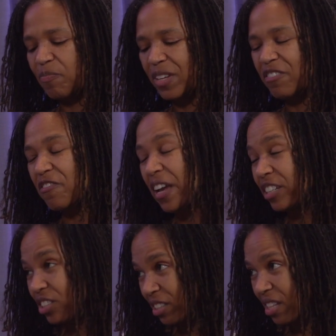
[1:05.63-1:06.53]

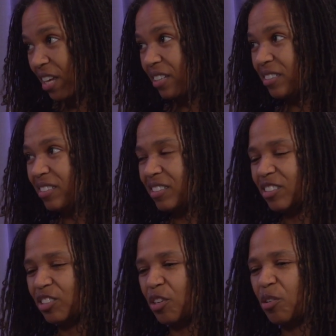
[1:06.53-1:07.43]
Infectious things,
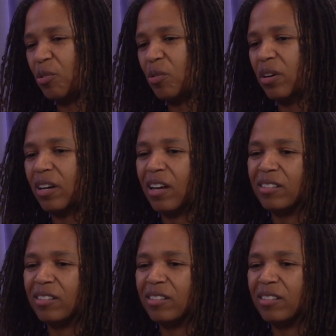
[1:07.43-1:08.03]
so